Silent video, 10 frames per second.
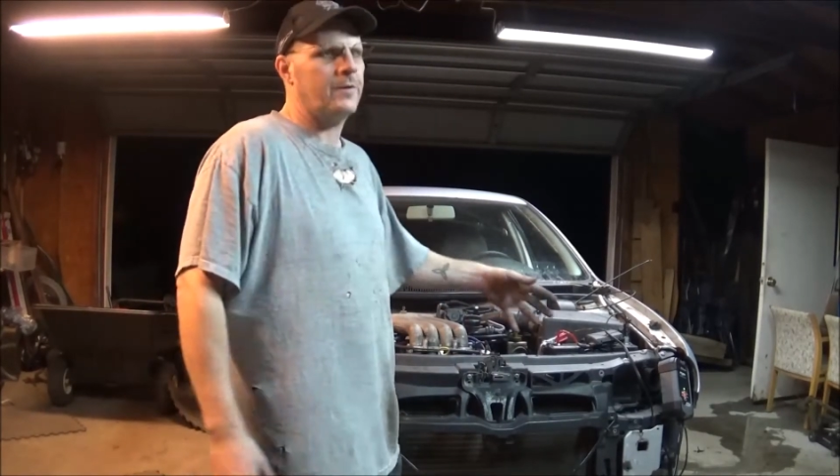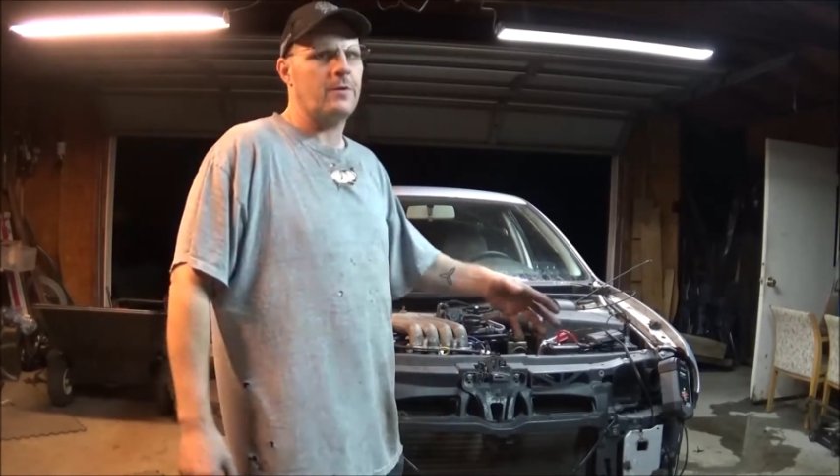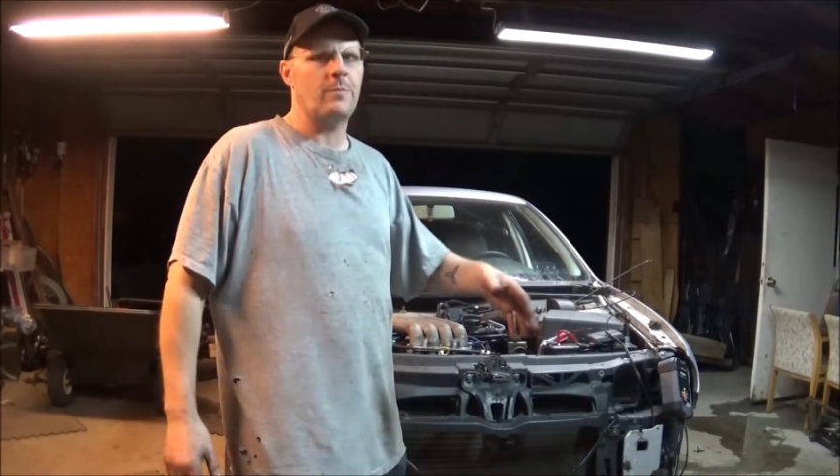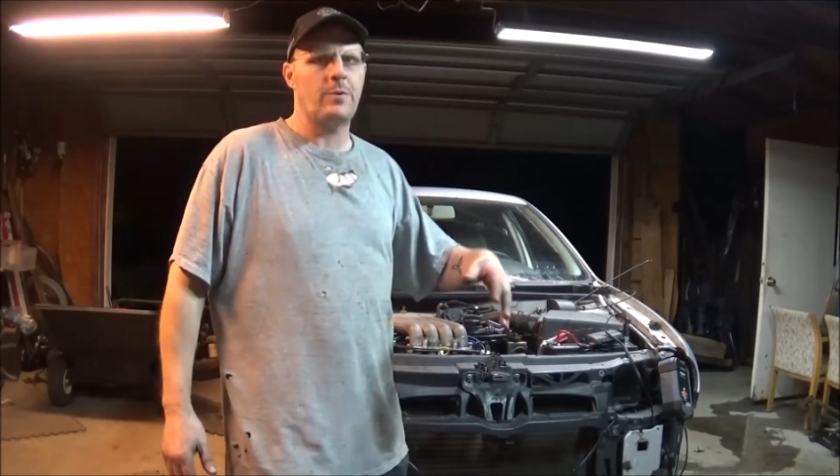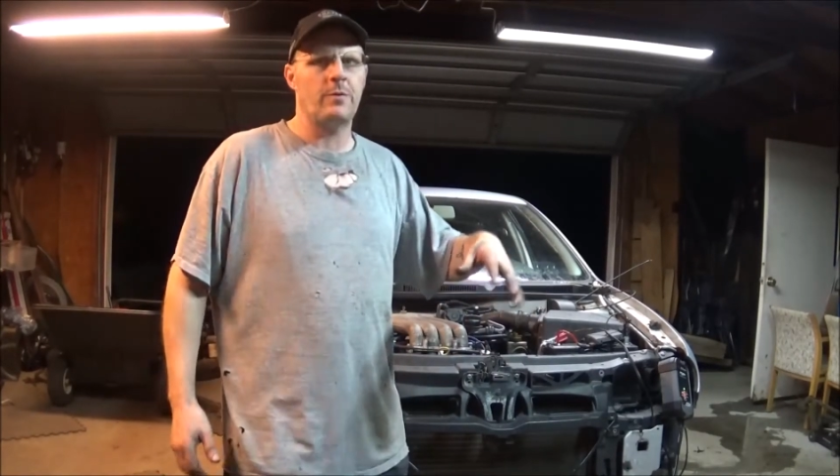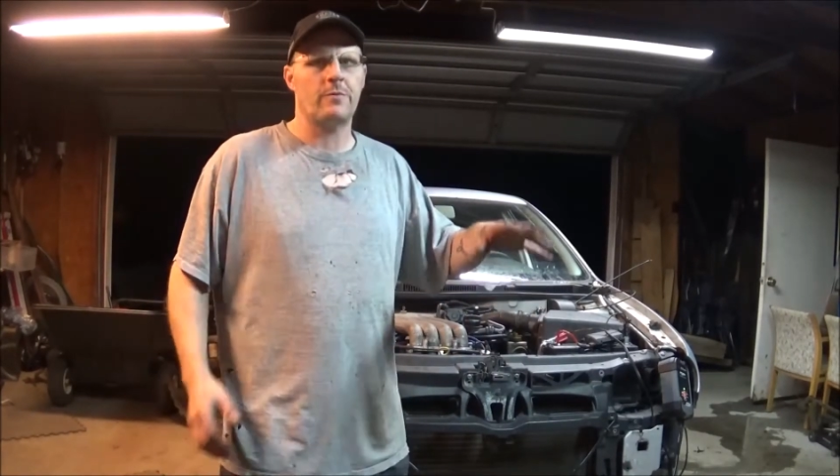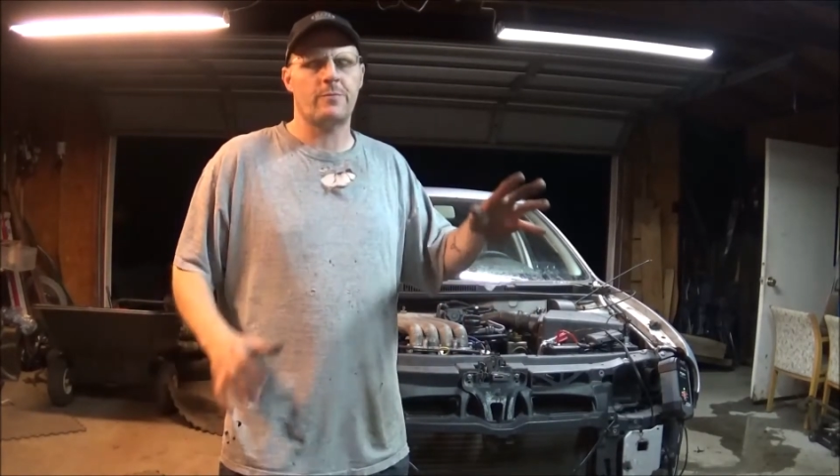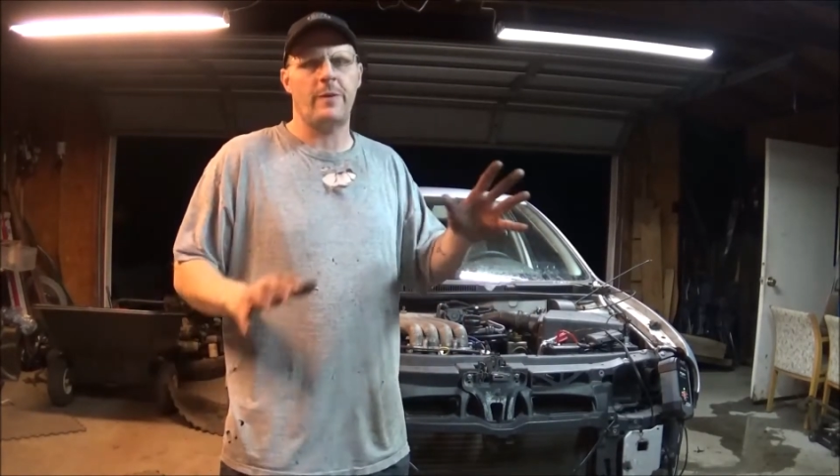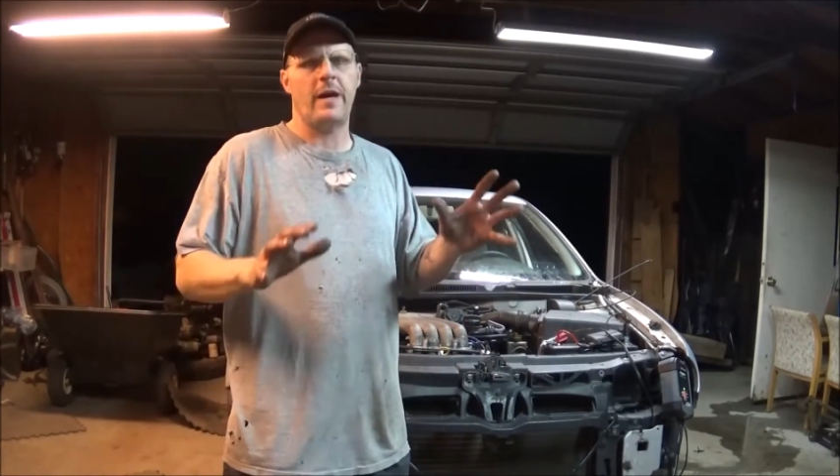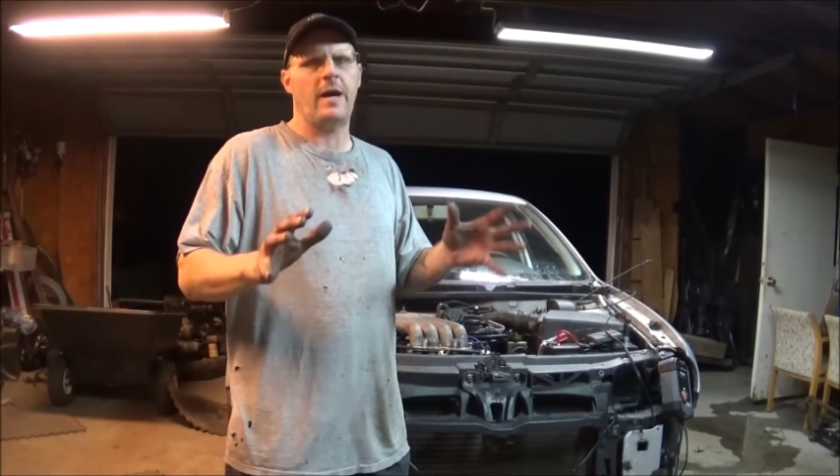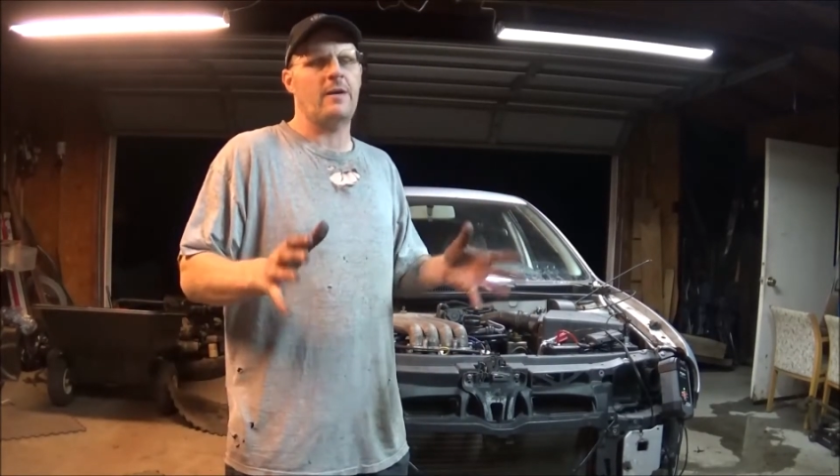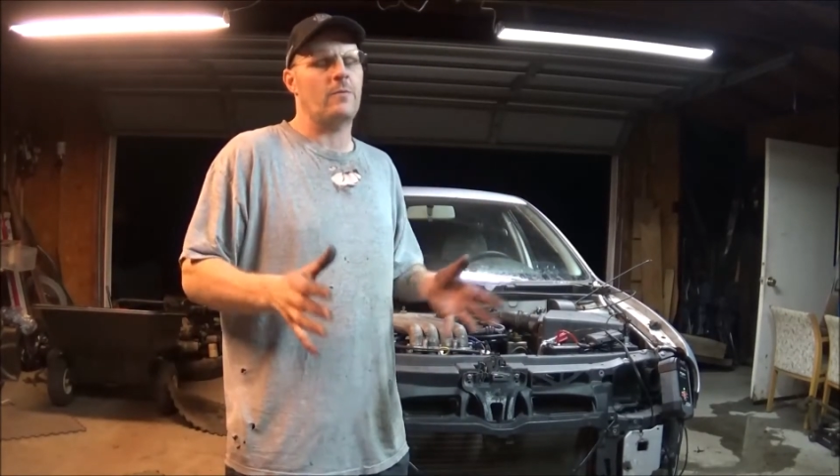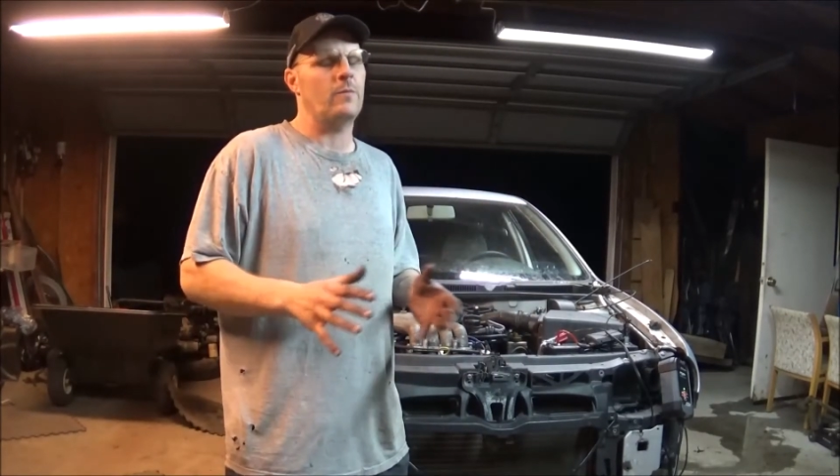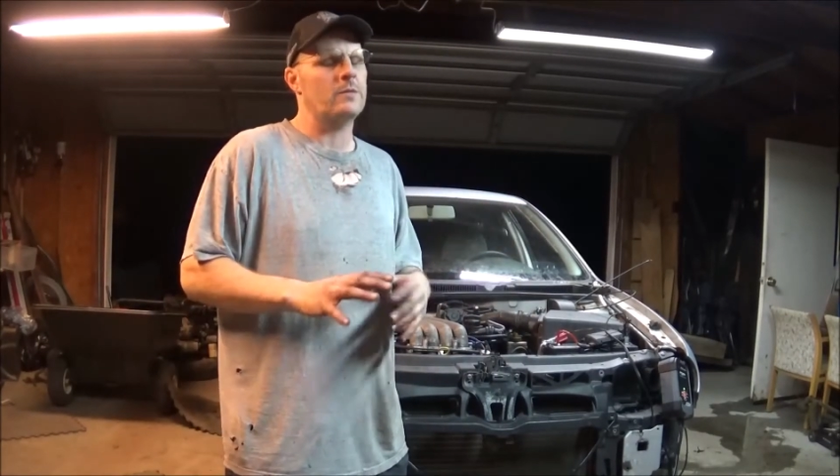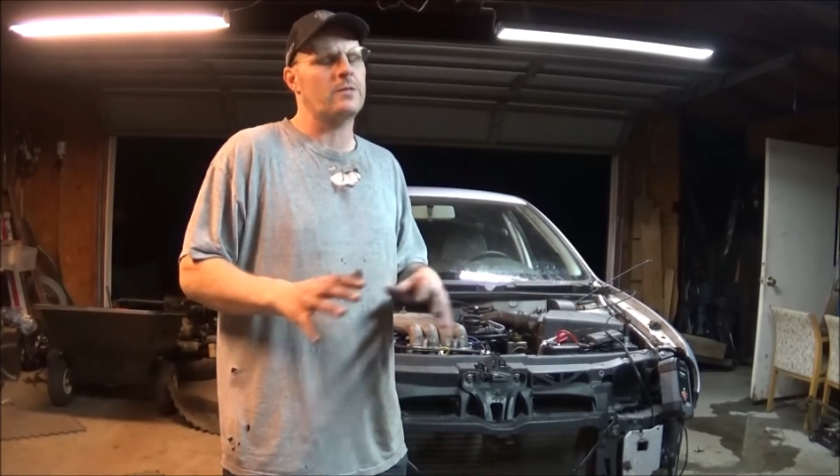computer's bad or
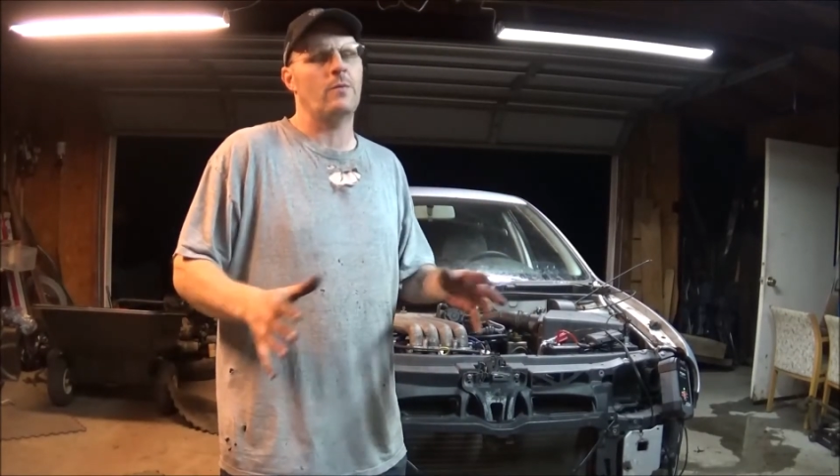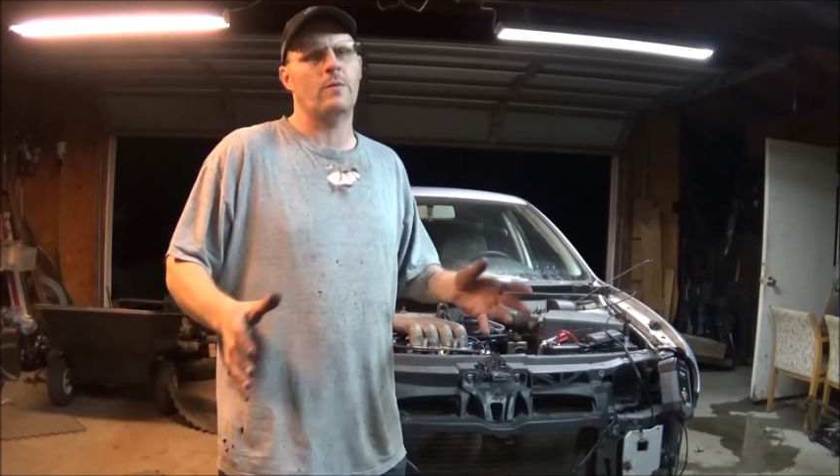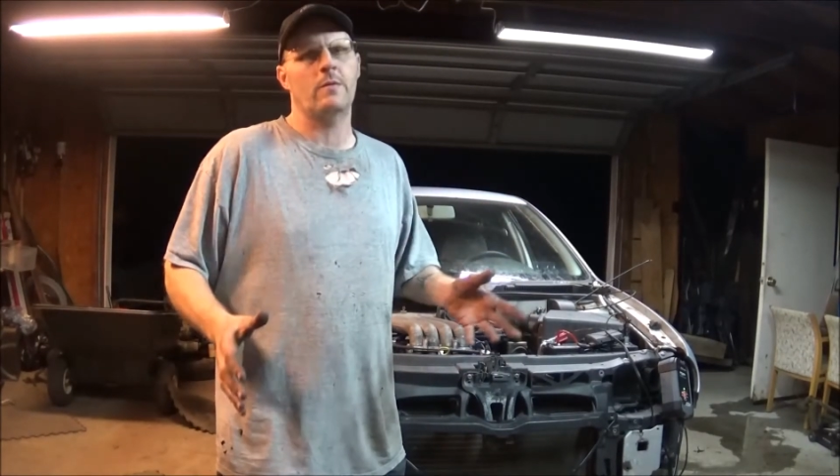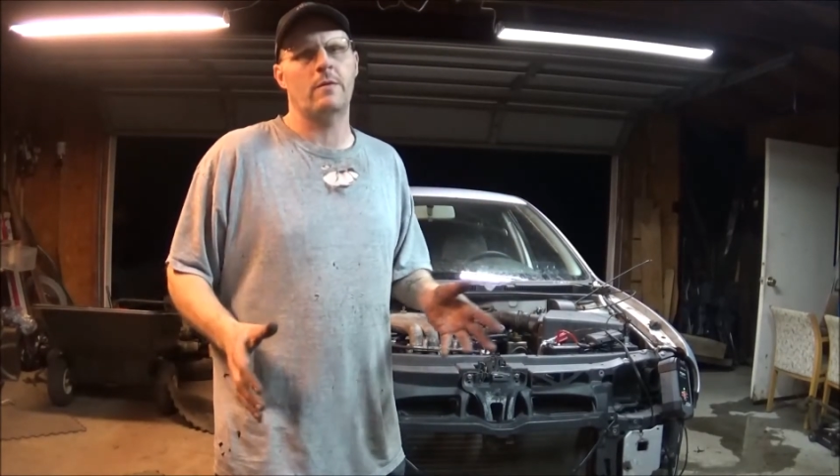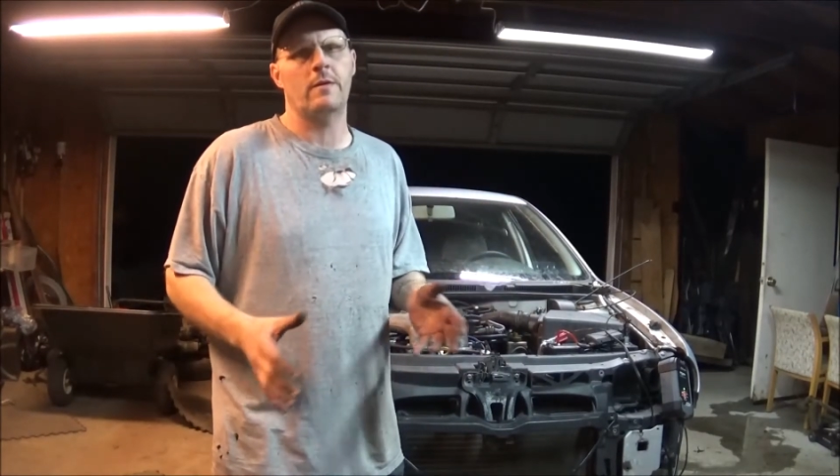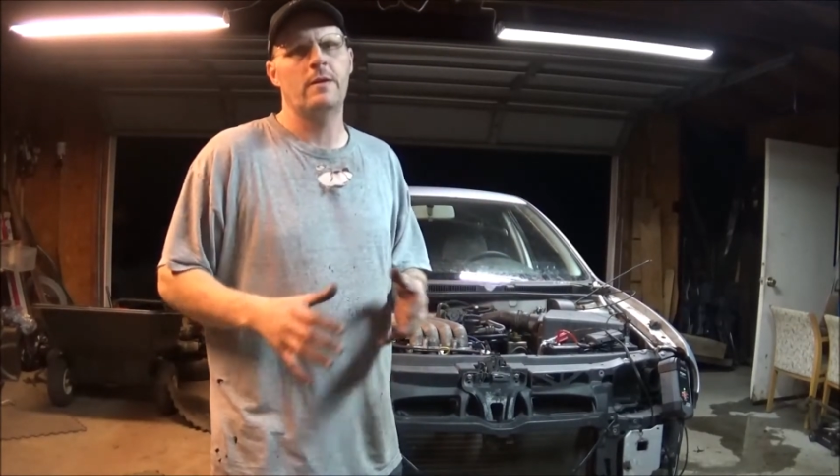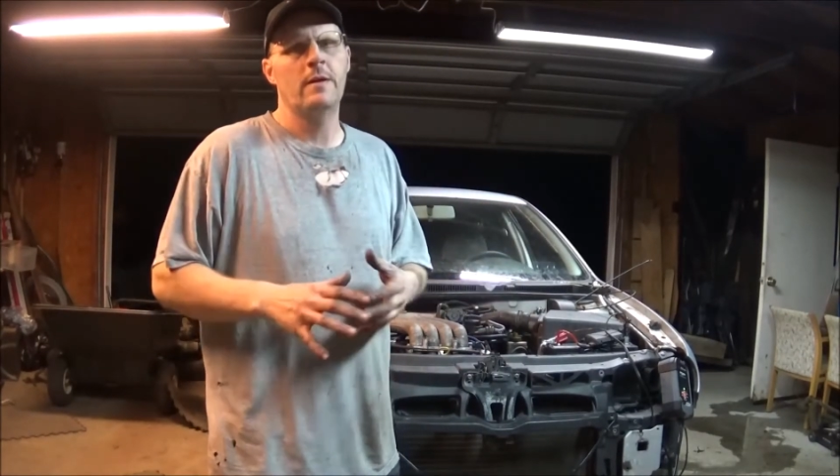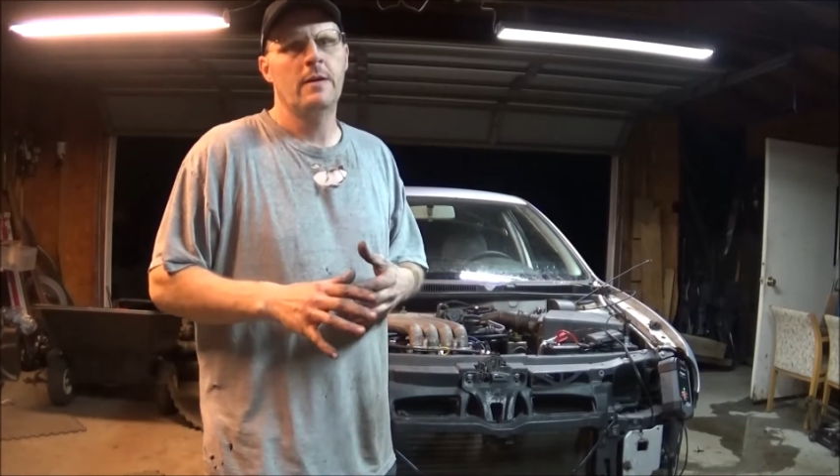what's going on,